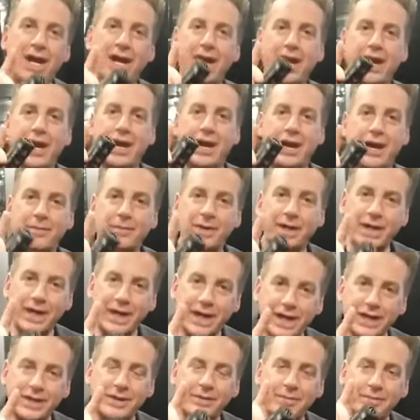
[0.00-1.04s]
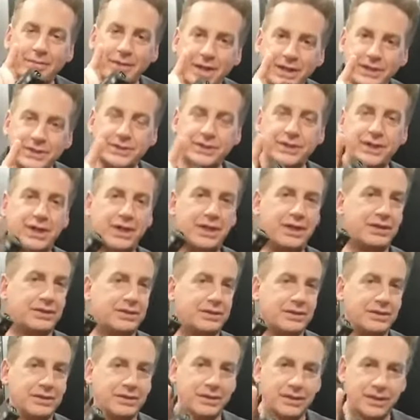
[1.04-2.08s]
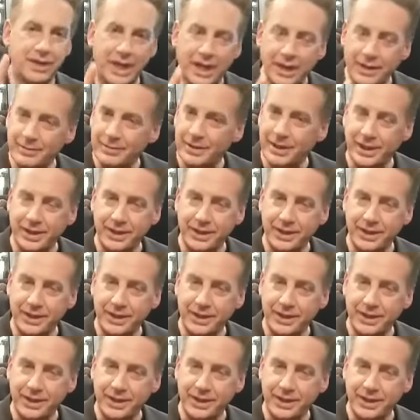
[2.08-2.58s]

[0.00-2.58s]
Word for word: I'm a guy that makes a lot of money